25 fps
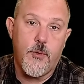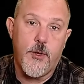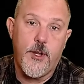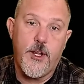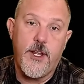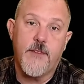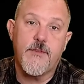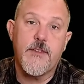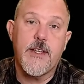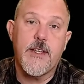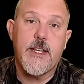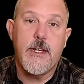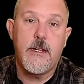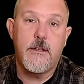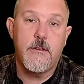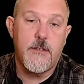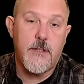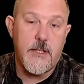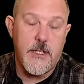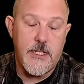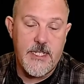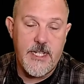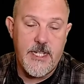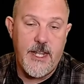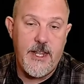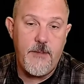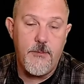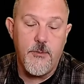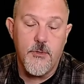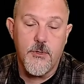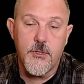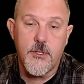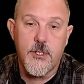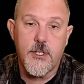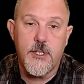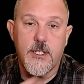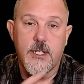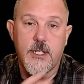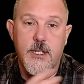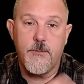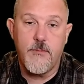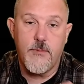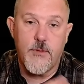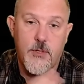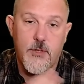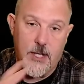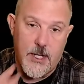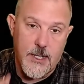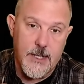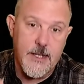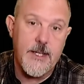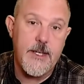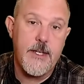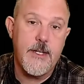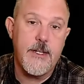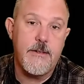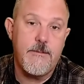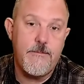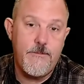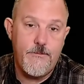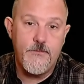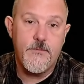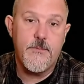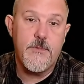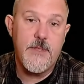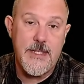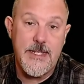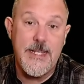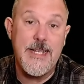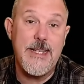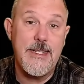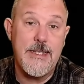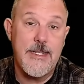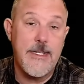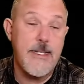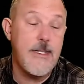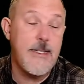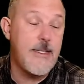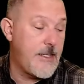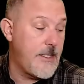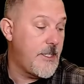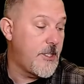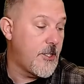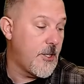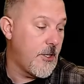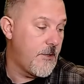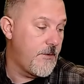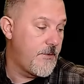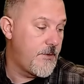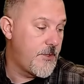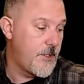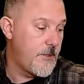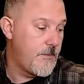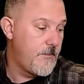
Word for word: you have to get into the tables because I'm talking T C C curves.